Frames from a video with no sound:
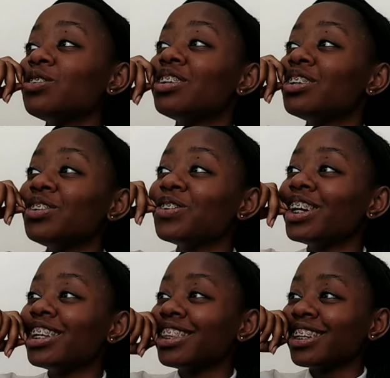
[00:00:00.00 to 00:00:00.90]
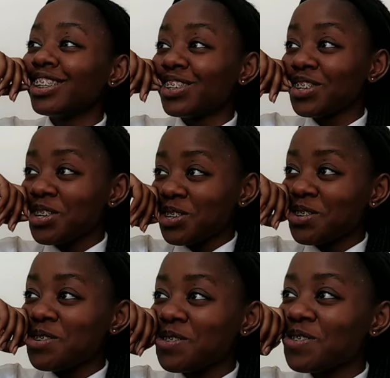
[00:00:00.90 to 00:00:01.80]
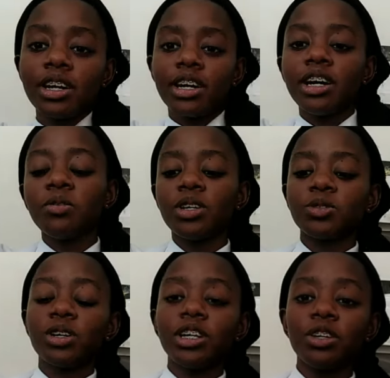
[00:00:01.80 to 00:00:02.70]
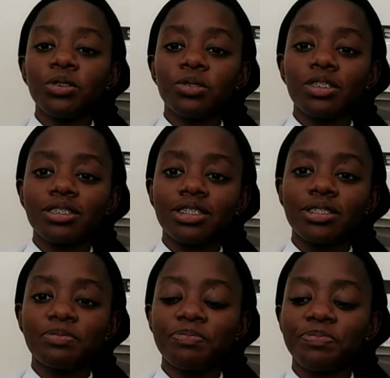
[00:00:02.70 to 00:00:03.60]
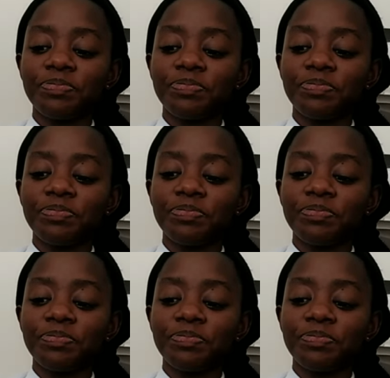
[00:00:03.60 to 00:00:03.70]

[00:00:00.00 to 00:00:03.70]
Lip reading: You didn't do anything too. Anyways, we're eating noodles.